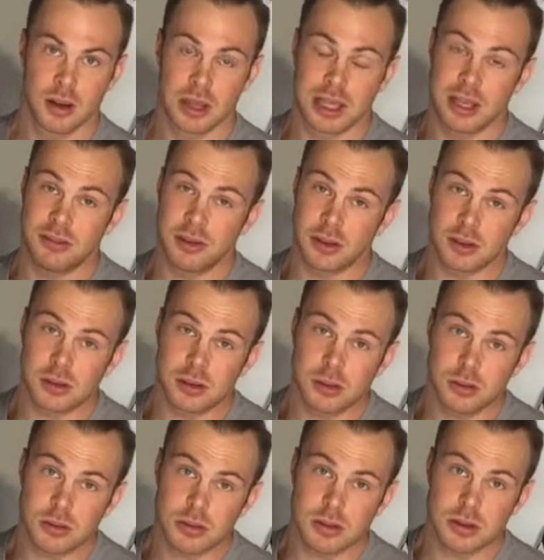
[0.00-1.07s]
Even your
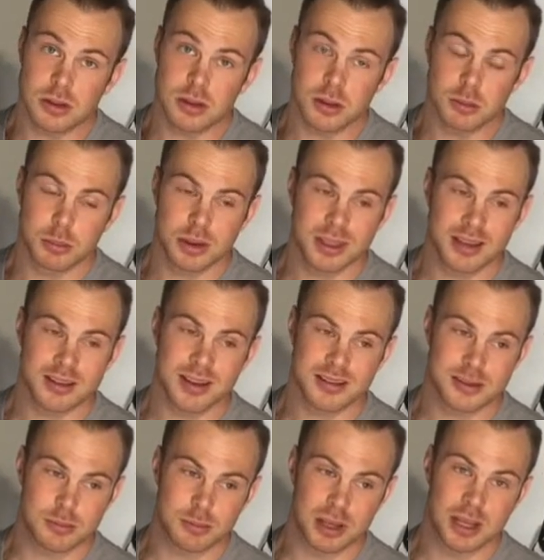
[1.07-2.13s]
glutes, but that
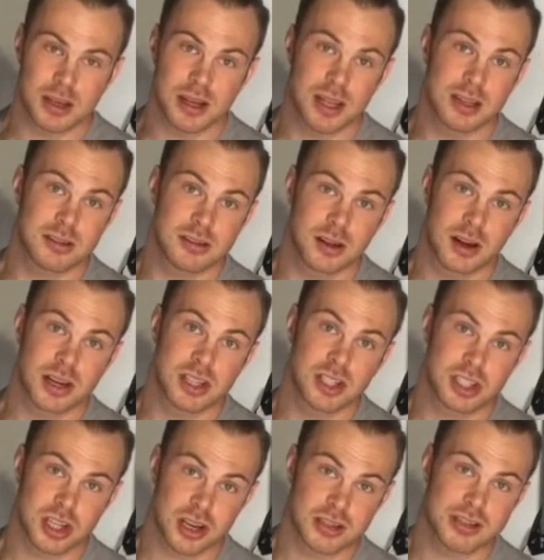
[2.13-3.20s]
doesn't mean it's not
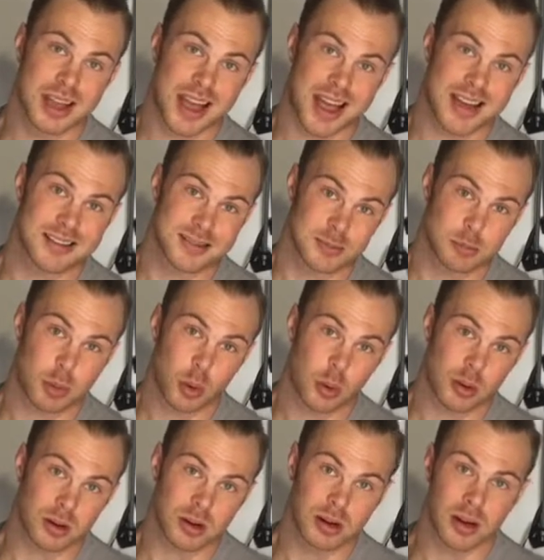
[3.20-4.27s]
just as
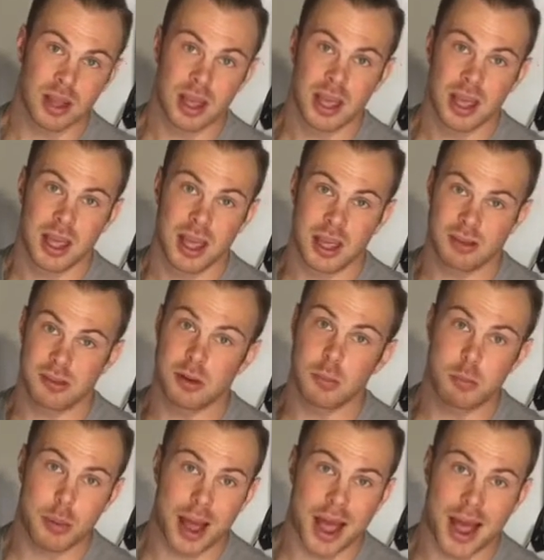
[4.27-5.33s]
important as your
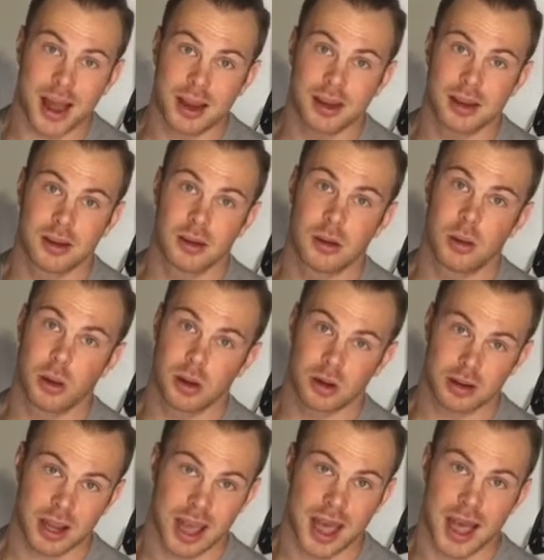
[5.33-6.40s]
back or your
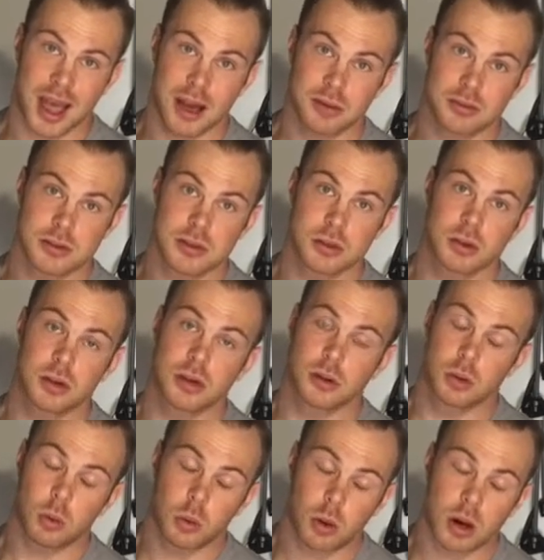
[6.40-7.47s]
calves or your
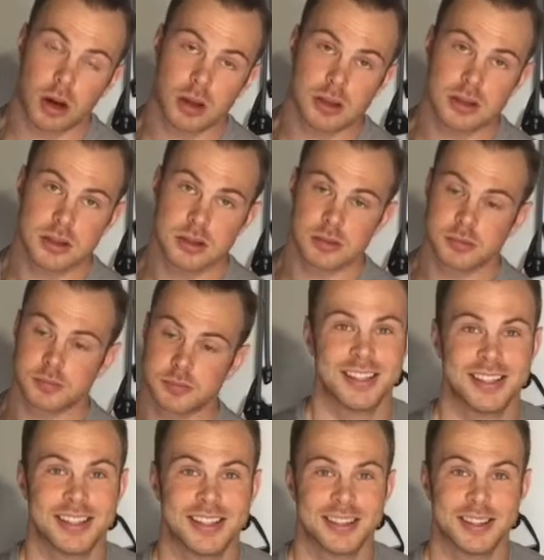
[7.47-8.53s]
quads.
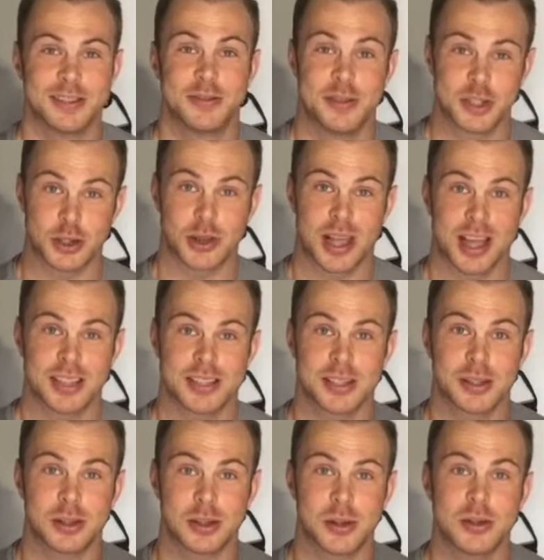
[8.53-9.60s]
Let's visualize the
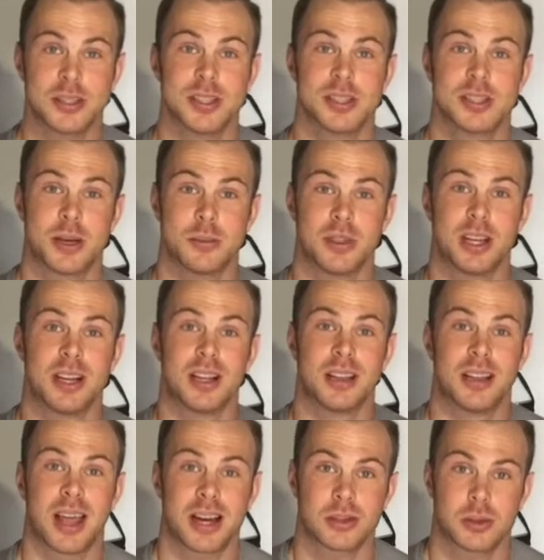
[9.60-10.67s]
glutes as something
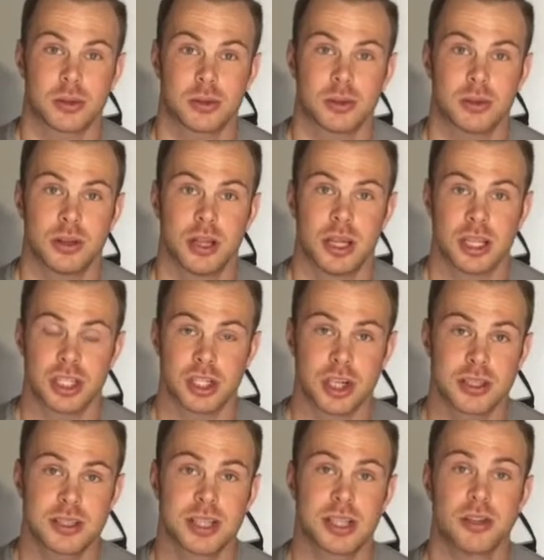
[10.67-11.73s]
electrical.
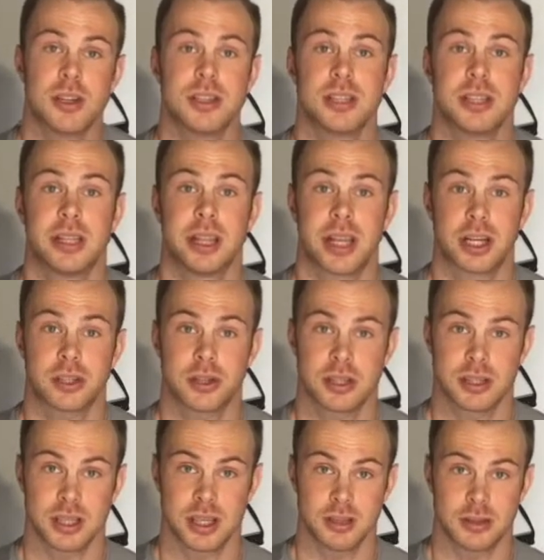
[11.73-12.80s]
just increasing the
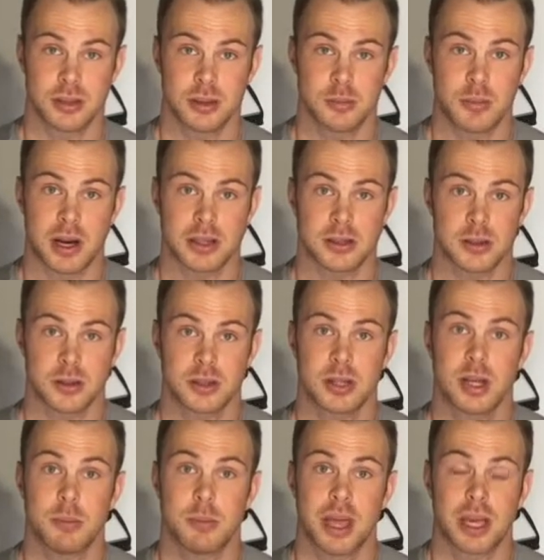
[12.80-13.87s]
electricity to the muscle is
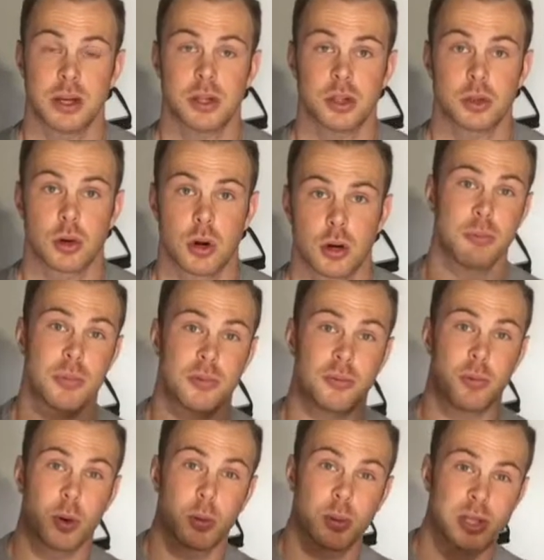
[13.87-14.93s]
going to make it strong.
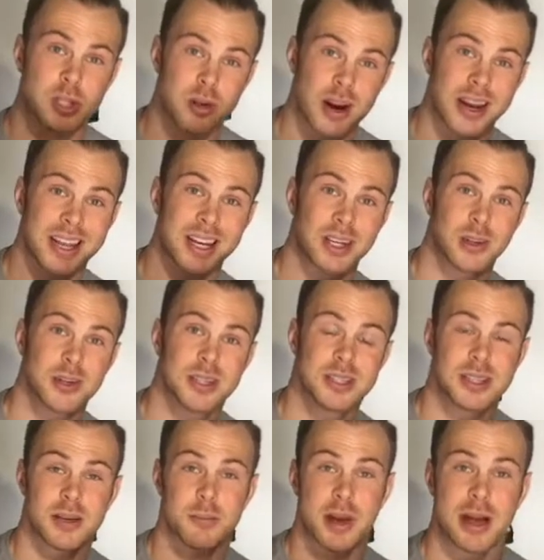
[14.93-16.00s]
Before we try to increase
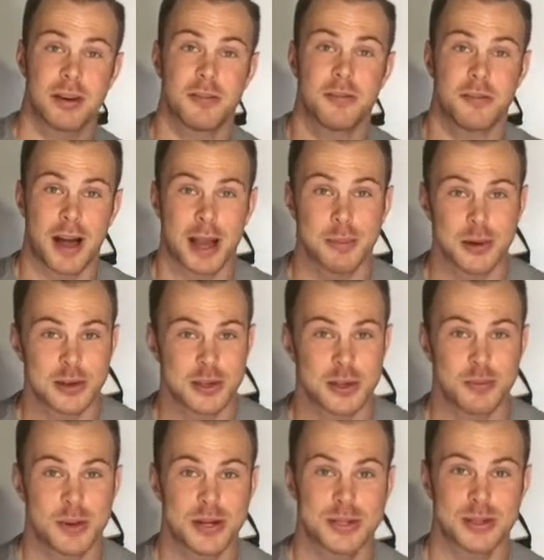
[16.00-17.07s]
the amount of fibers in
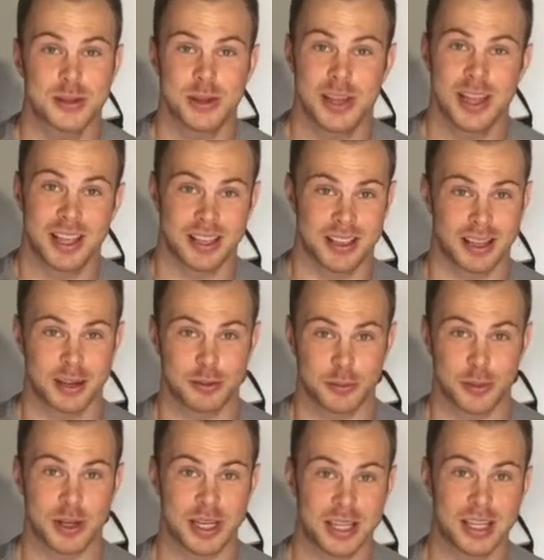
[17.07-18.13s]
a muscle, like if
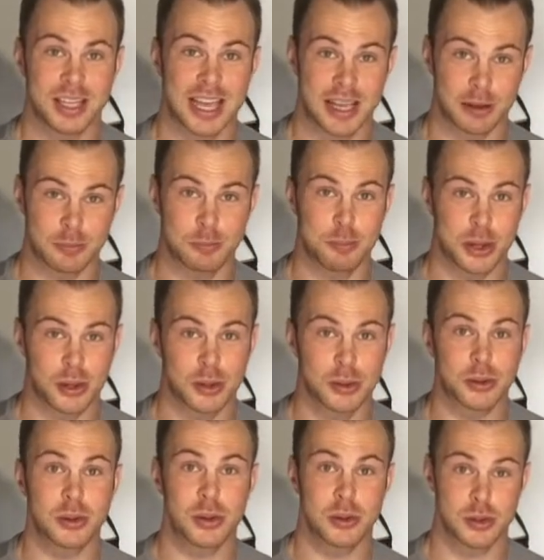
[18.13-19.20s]
we need to get bigger
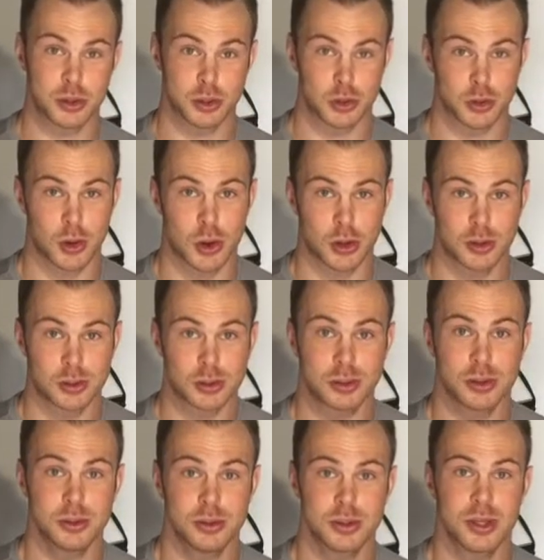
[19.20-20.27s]
glutes or stronger
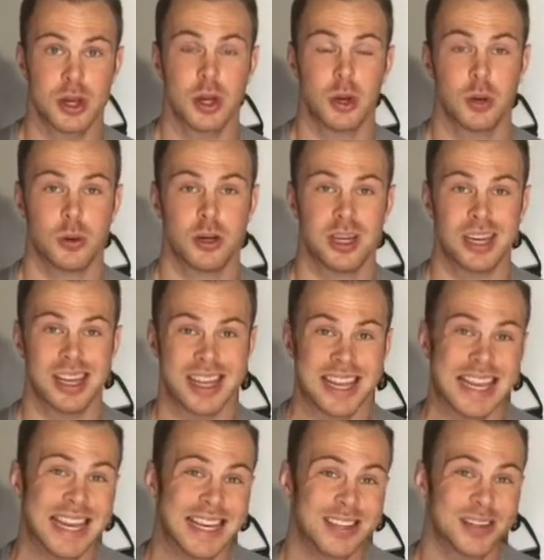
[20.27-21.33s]
glutes, we need to
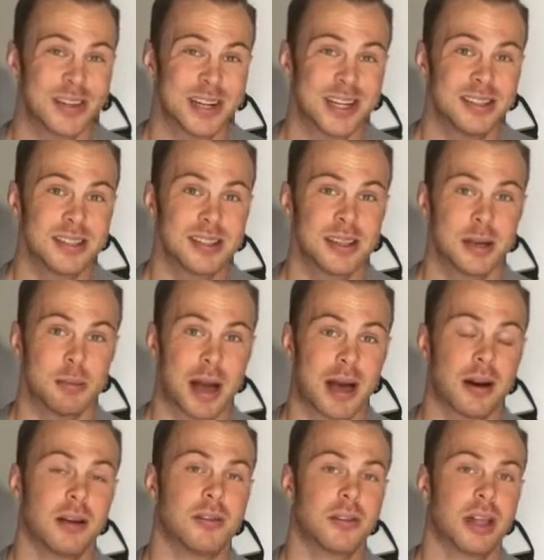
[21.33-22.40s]
increase the
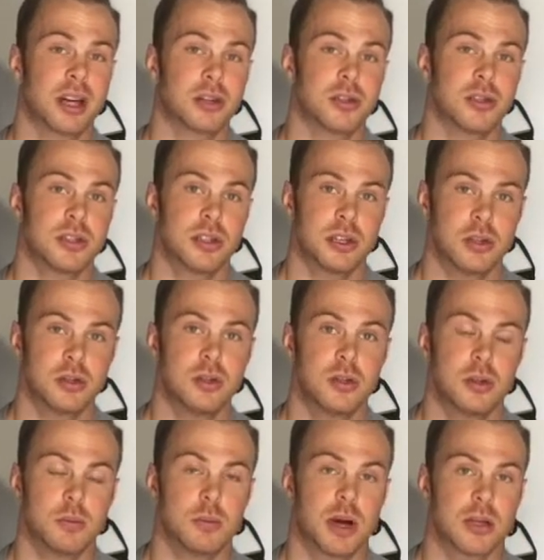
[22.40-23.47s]
amount of electricity
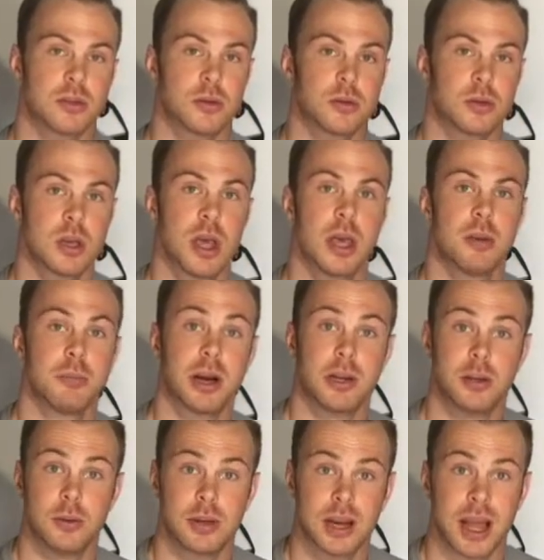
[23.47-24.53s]
to the muscles by
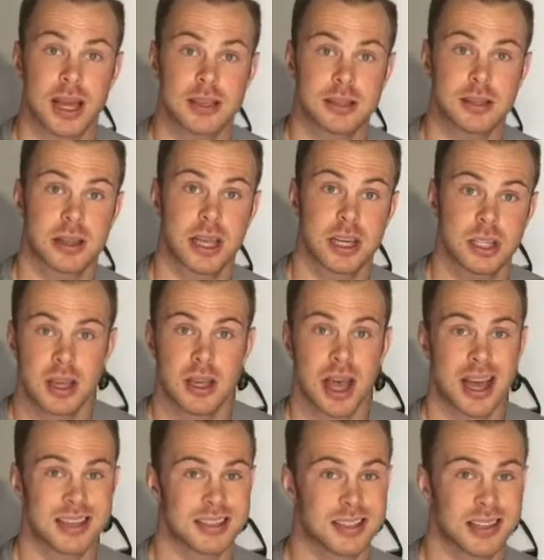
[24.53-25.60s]
doing isolation.
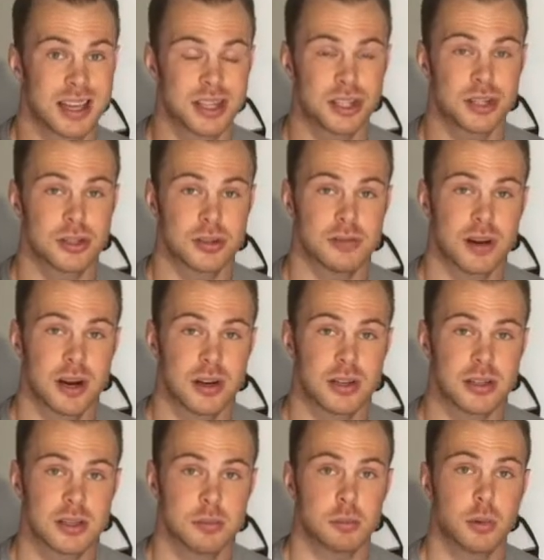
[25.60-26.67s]
Isolations are very
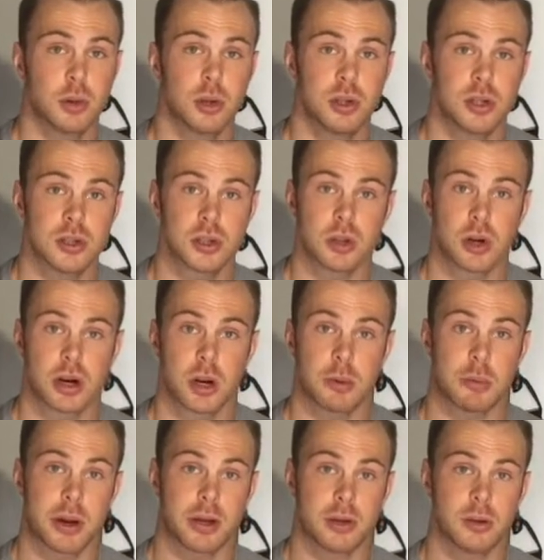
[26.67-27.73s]
simple. You can start
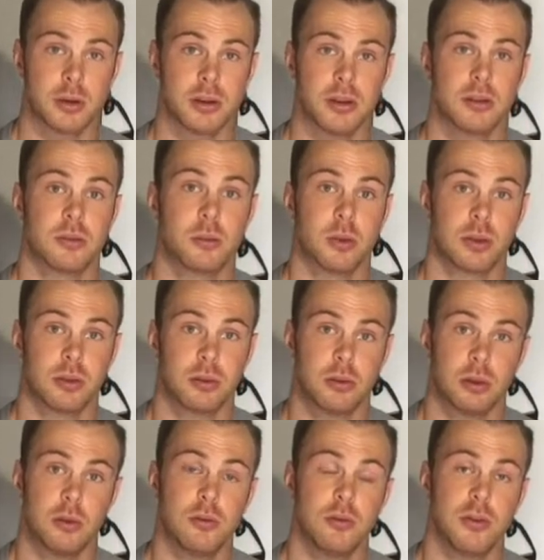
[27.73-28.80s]
out by doing this with
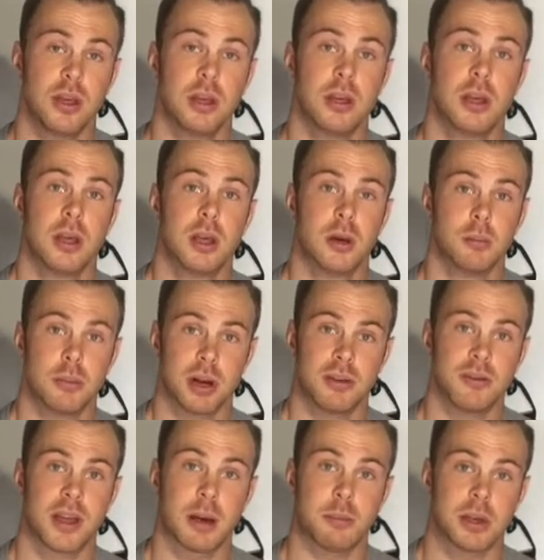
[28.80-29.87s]
2 feet, but
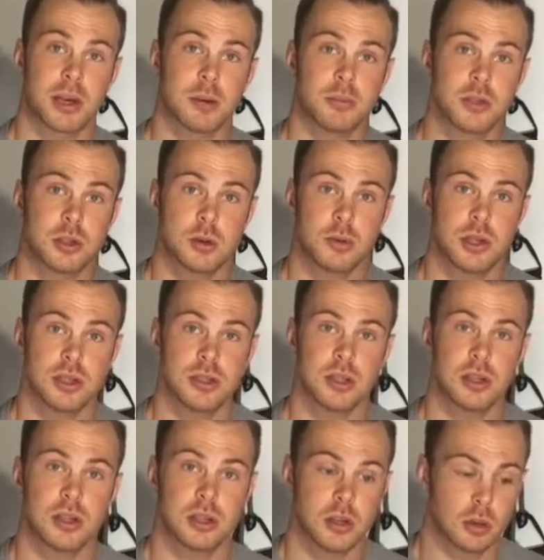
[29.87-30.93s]
if that becomes too easy,
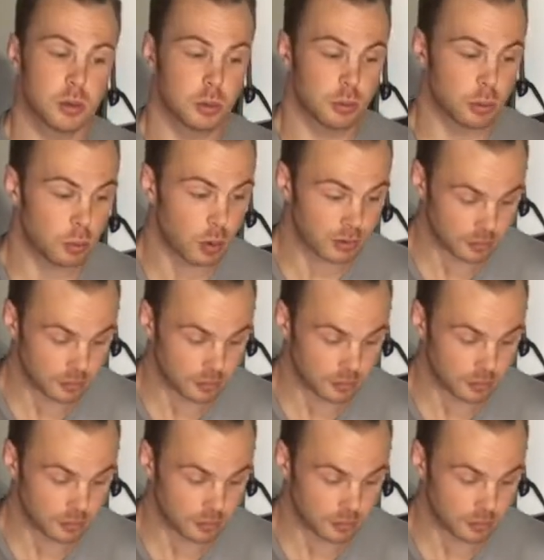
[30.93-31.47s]
you can do it with 1